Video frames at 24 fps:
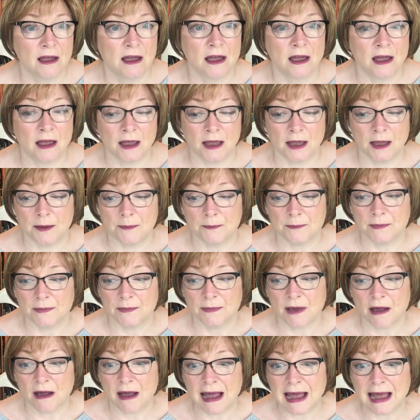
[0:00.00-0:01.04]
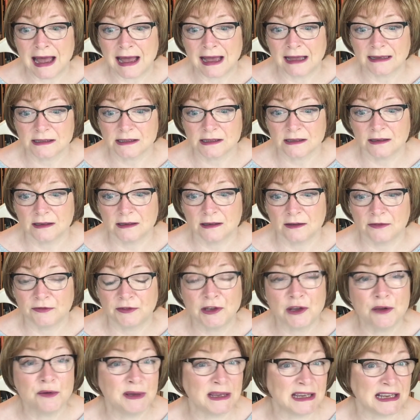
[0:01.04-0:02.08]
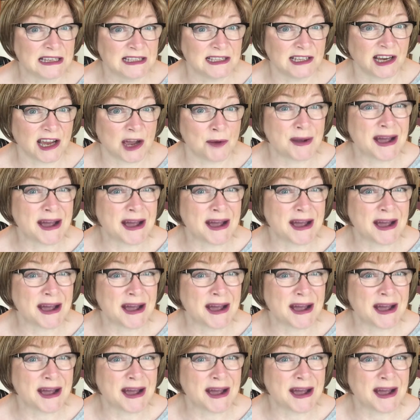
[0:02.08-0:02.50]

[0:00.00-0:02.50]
A few years ago,